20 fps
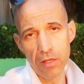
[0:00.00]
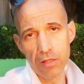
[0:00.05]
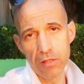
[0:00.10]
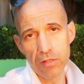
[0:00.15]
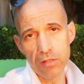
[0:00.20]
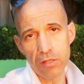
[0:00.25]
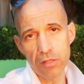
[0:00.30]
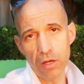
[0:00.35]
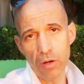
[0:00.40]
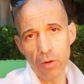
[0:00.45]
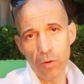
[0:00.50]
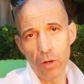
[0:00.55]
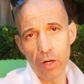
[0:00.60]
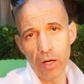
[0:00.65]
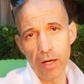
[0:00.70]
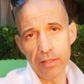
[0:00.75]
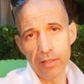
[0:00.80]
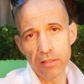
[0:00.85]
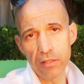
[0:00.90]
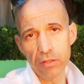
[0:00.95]
So
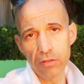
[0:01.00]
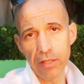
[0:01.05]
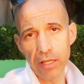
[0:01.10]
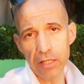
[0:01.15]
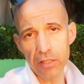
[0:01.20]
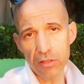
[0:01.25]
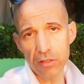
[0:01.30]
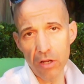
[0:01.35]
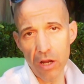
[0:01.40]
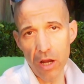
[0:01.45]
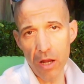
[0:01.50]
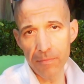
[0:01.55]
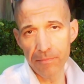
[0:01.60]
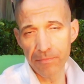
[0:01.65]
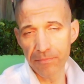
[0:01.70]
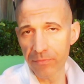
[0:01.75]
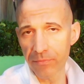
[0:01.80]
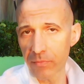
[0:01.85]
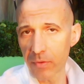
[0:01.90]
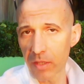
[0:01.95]
until next time,
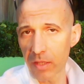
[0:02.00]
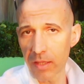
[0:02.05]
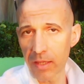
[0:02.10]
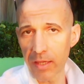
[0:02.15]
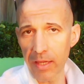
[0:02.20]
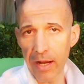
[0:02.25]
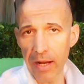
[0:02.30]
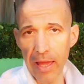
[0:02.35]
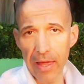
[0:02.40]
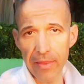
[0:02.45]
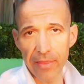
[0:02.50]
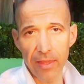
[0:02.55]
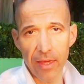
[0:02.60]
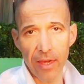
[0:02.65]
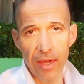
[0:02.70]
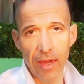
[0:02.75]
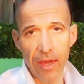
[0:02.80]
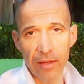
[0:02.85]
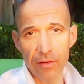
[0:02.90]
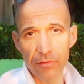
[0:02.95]
get out
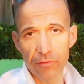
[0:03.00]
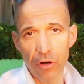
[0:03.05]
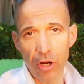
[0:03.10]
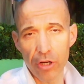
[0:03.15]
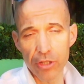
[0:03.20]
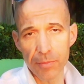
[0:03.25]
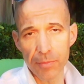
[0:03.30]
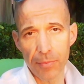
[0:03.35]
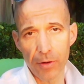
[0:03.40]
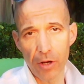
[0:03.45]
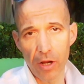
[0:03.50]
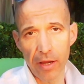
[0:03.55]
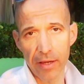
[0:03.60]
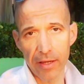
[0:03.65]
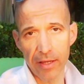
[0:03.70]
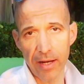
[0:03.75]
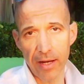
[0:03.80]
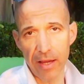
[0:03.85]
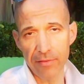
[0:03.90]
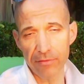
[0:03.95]
there, ride your
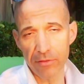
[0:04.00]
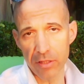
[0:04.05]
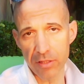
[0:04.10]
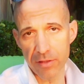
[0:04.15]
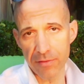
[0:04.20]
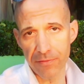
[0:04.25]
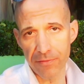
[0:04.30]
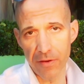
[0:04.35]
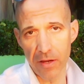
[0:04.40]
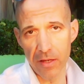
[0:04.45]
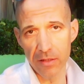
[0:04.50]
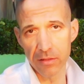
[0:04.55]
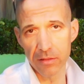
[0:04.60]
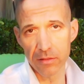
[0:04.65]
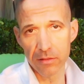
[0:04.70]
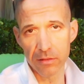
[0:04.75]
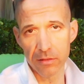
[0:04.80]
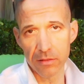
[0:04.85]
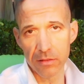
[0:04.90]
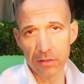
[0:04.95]
bike and have lots of fun.
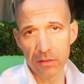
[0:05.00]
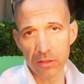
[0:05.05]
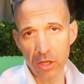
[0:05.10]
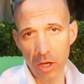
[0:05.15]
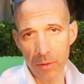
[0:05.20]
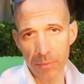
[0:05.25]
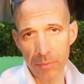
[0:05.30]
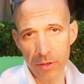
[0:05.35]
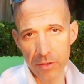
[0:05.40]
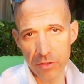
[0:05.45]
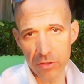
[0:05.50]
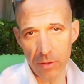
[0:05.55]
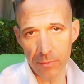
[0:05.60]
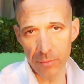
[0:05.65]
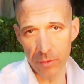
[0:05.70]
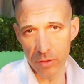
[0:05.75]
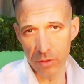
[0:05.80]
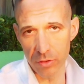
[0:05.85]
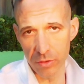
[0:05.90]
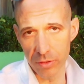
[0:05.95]
GoPro, stop
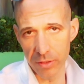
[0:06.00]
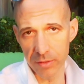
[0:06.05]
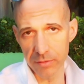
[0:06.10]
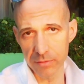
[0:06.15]
recording.